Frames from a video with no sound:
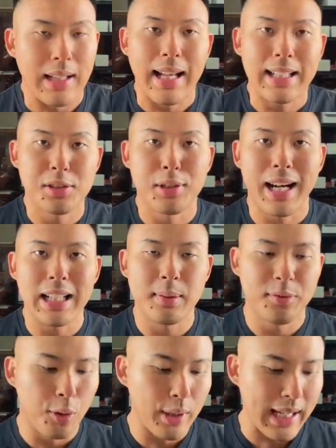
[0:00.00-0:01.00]
All right, last two cards
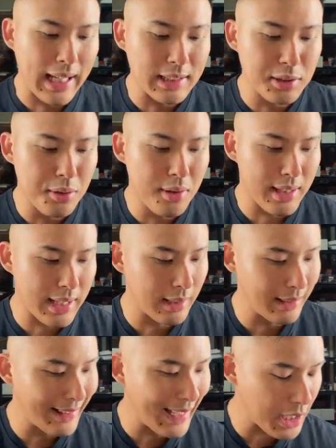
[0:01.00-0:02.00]
before we get into the
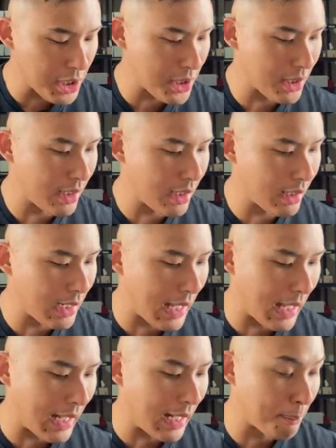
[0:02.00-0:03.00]
collection.
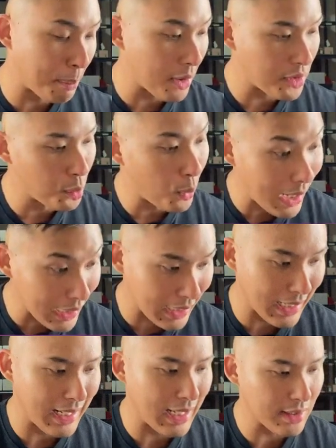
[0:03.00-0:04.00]
Both Noir
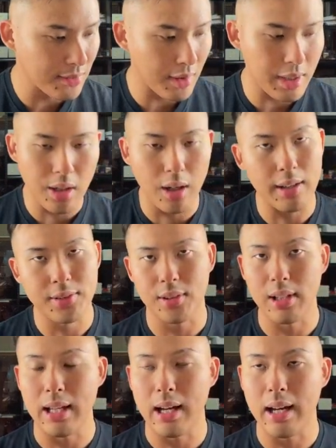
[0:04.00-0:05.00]
cards, very nice,